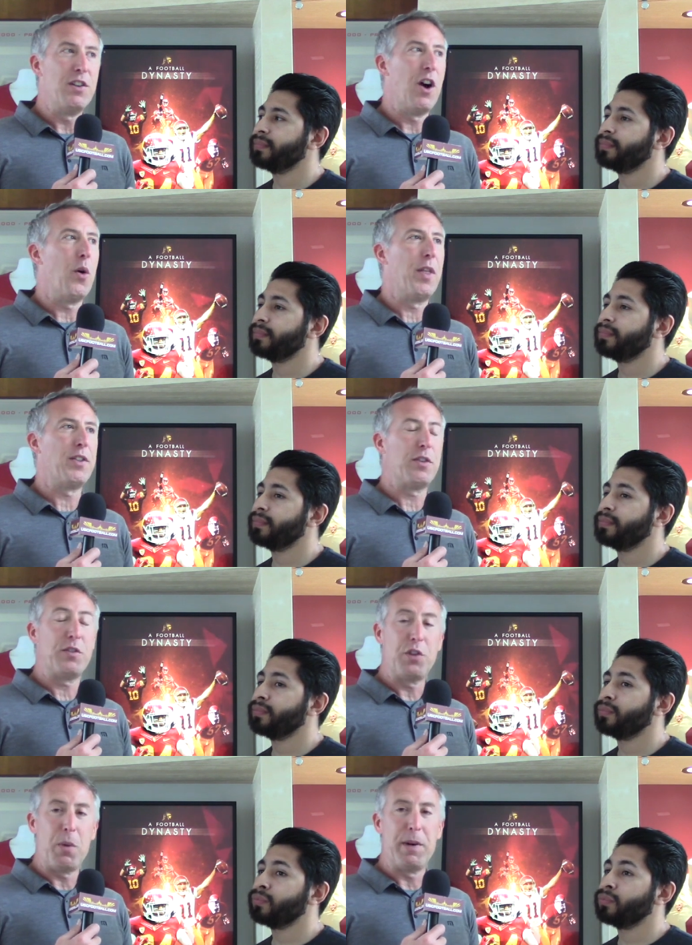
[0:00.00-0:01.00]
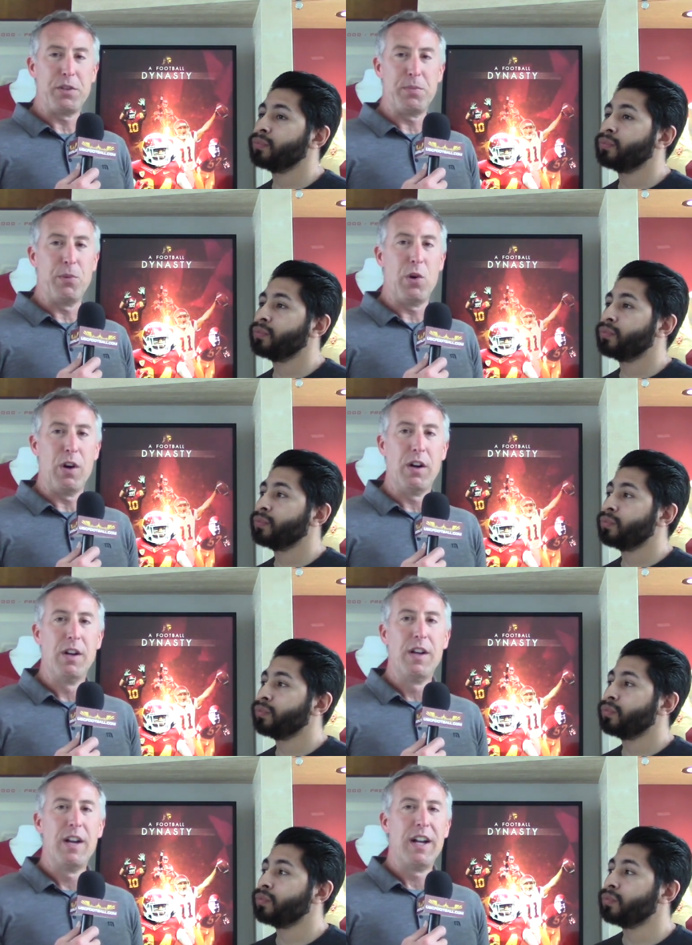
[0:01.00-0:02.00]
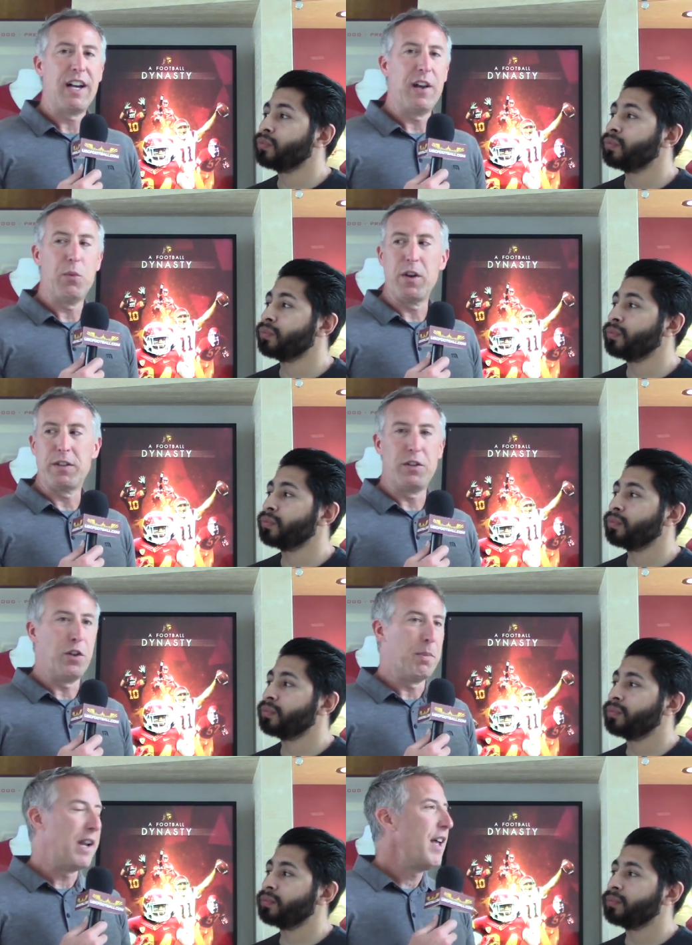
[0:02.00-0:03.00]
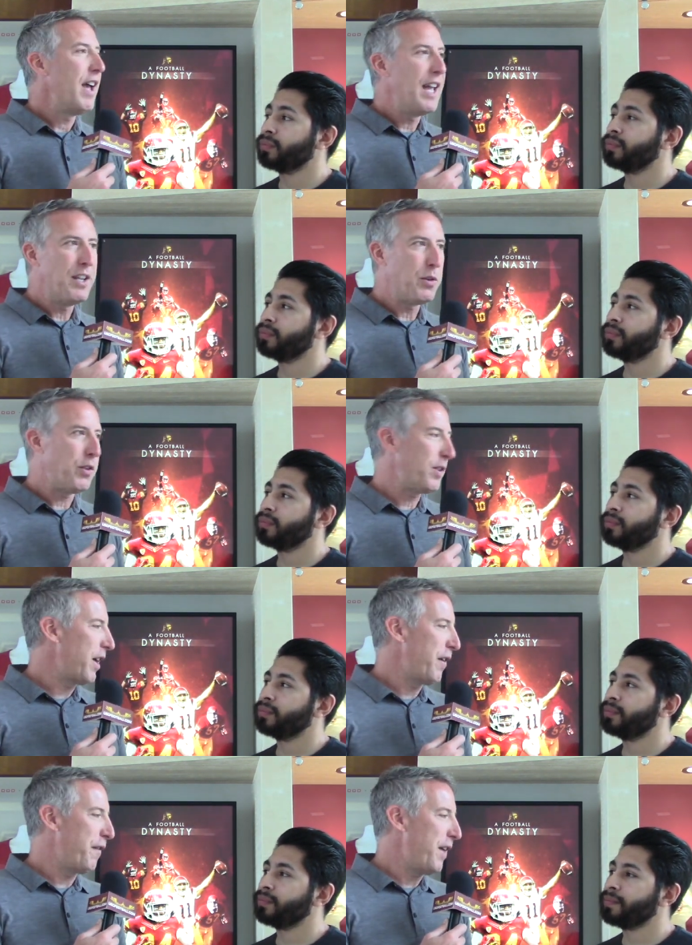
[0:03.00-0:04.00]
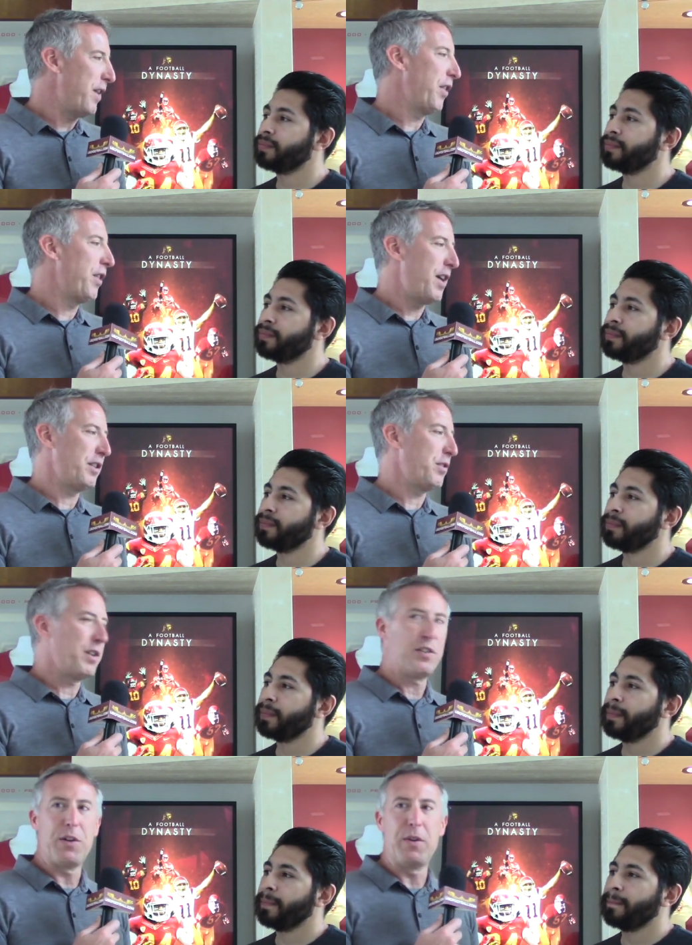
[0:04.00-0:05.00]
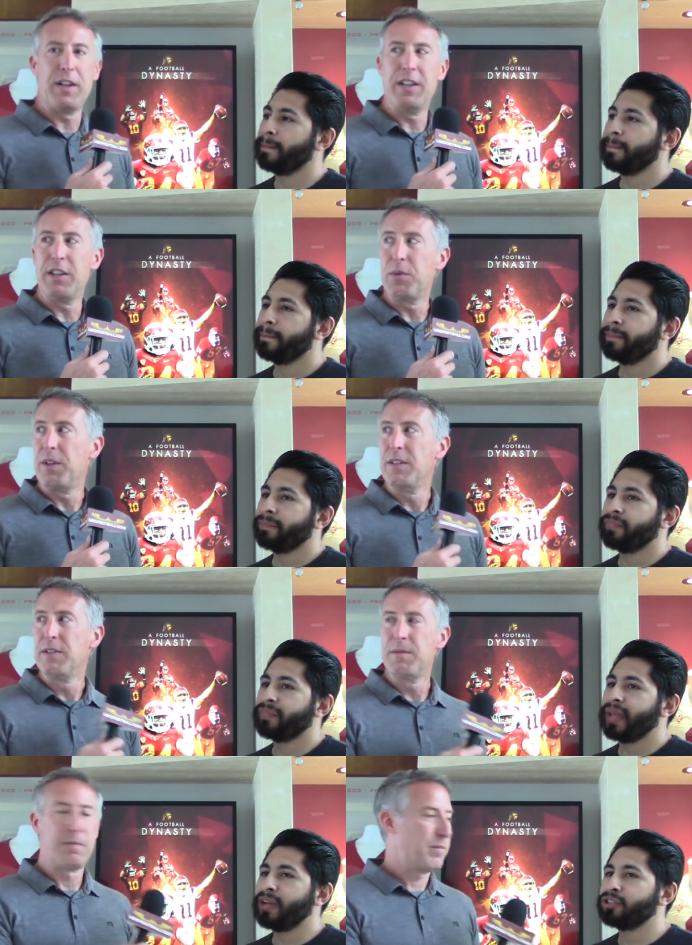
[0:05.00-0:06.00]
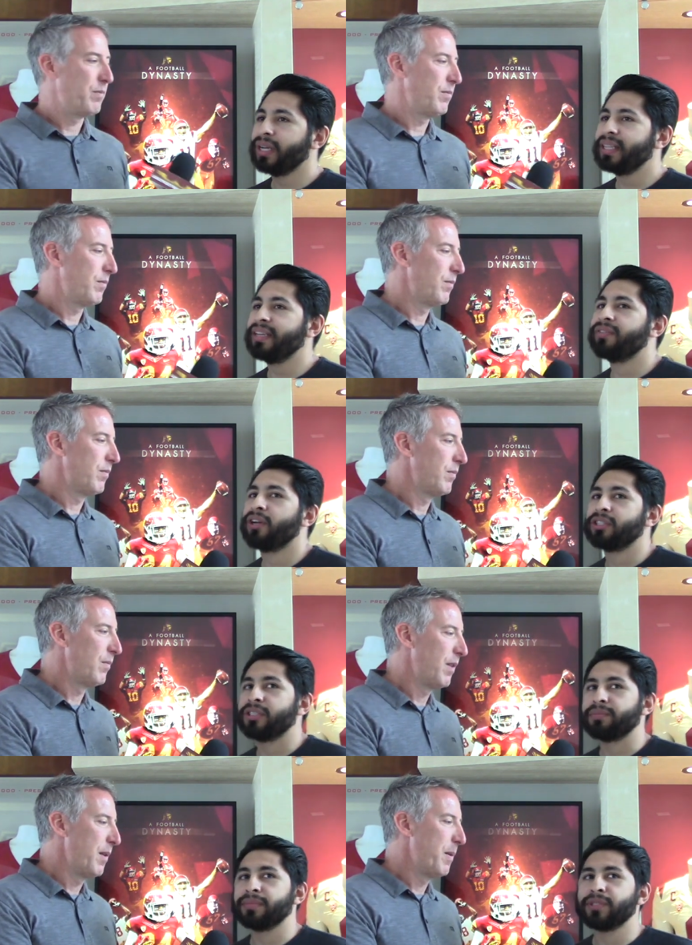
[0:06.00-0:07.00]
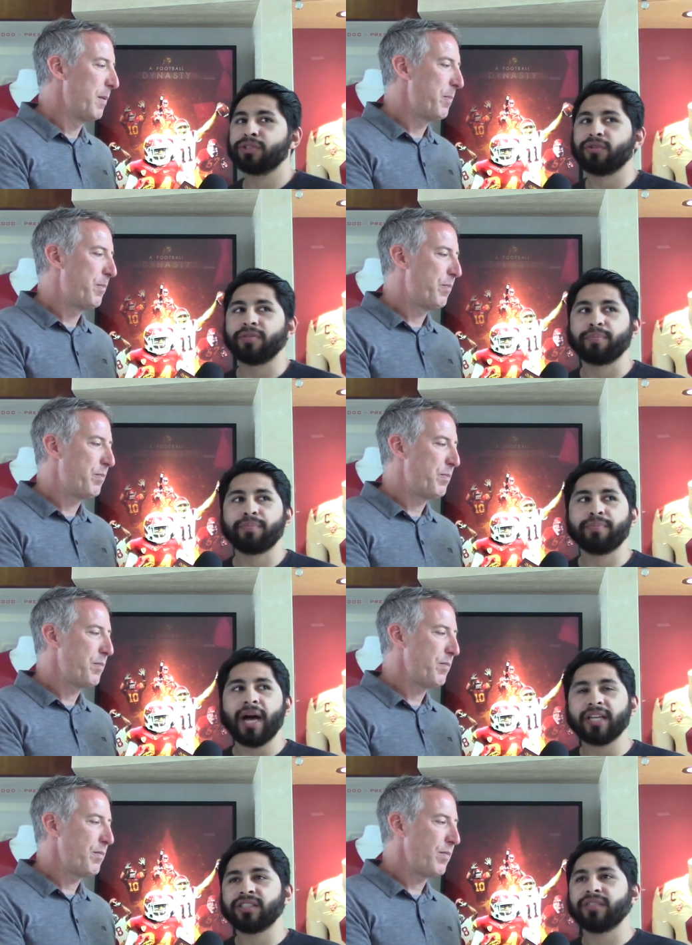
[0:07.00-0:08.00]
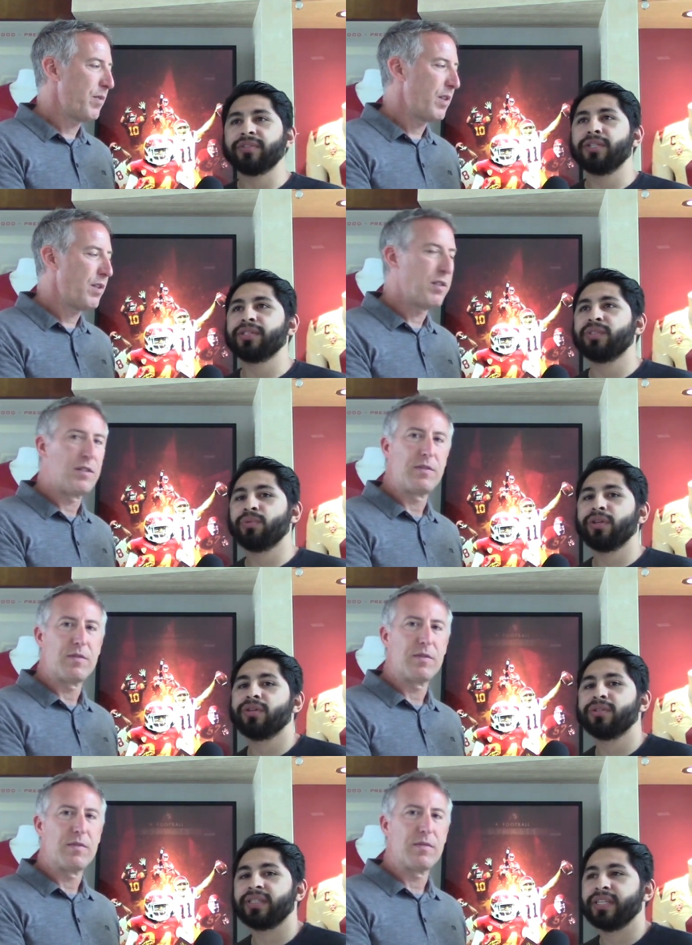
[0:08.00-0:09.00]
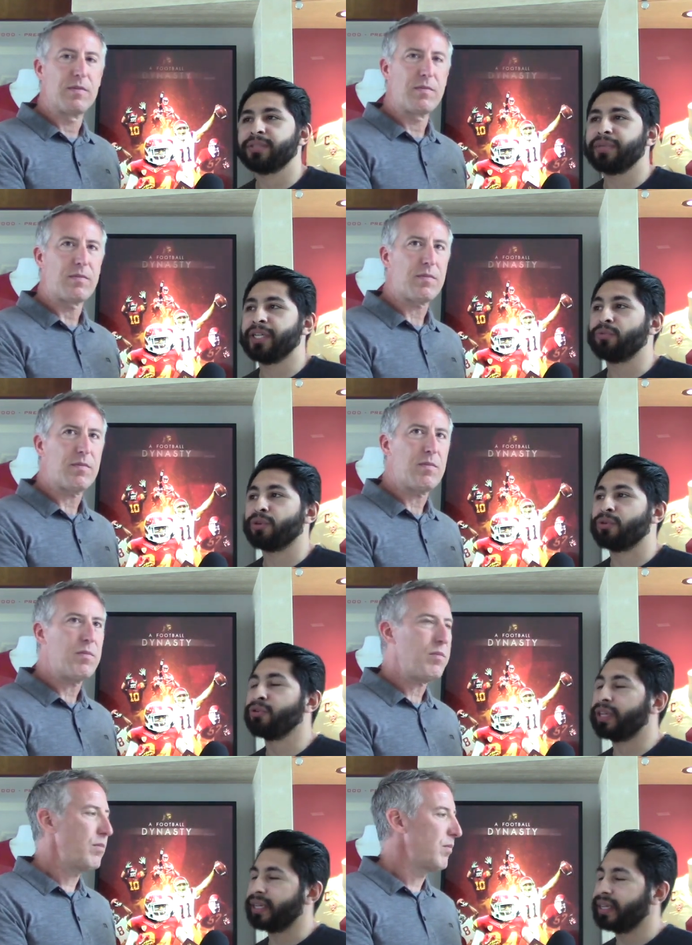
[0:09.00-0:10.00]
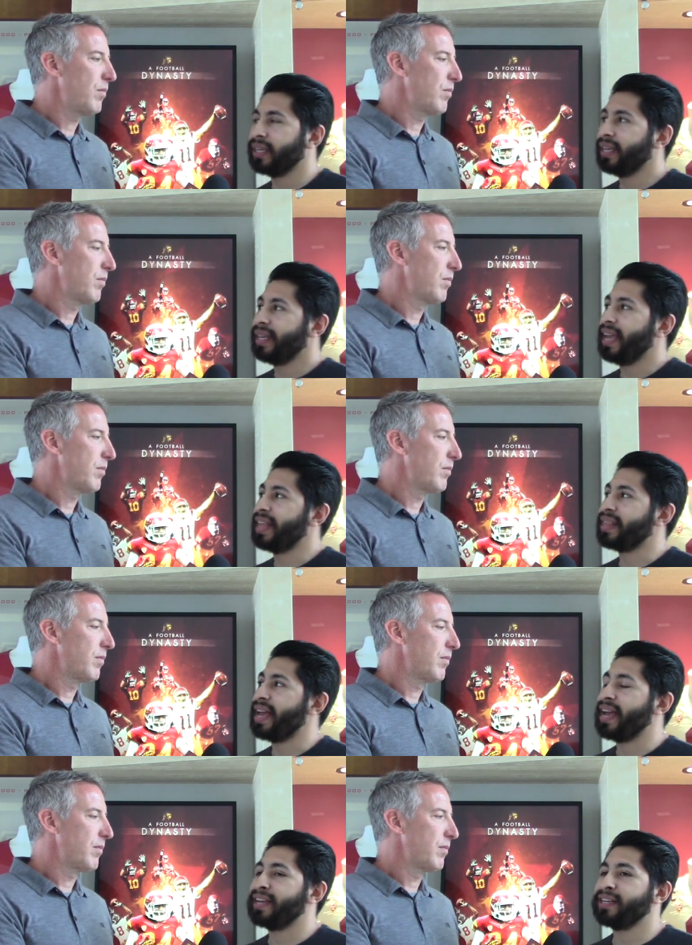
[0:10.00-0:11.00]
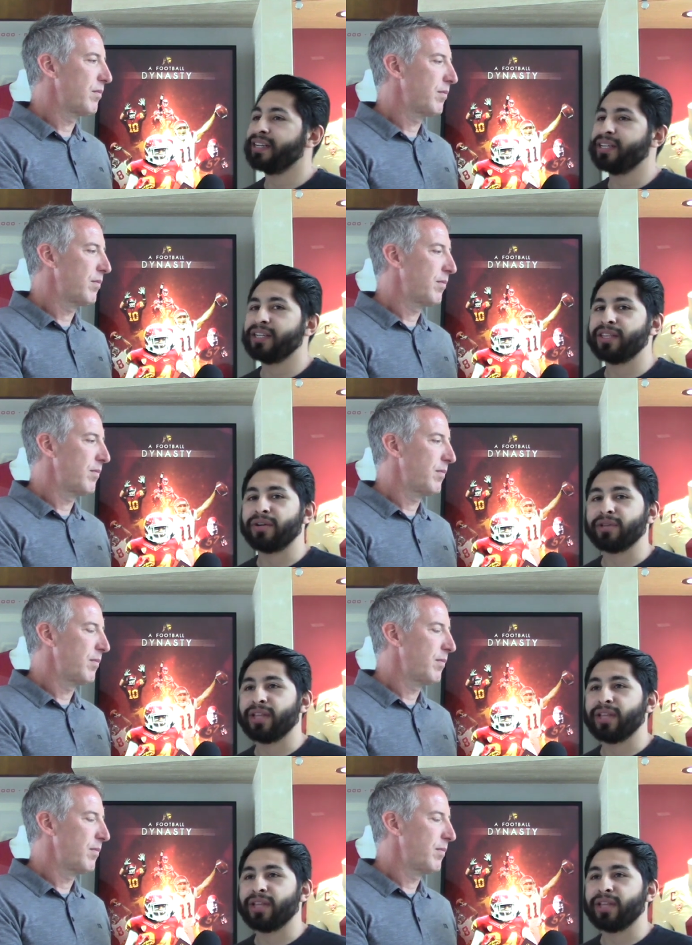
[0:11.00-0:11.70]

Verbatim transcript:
Speaker 1: know that there's so much more kind of work to do. But any other kind of final thoughts, Chris, going into this one?
Speaker 2: I'll try to leave it on some sort of positive notes, and one of those is being recruiting, and that there are a